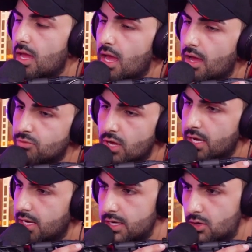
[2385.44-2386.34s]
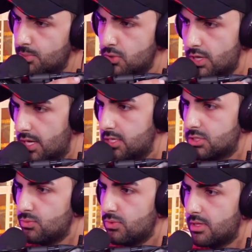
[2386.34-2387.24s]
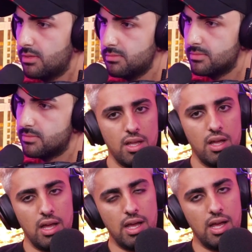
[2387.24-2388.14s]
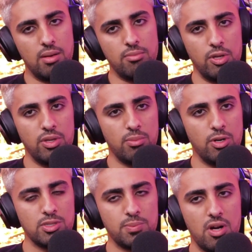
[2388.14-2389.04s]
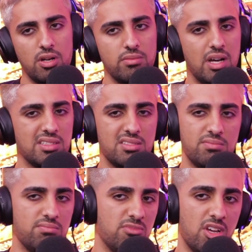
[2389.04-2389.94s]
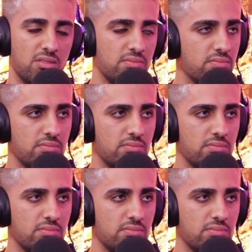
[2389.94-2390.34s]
Have you had any communication with him? On the most part, no.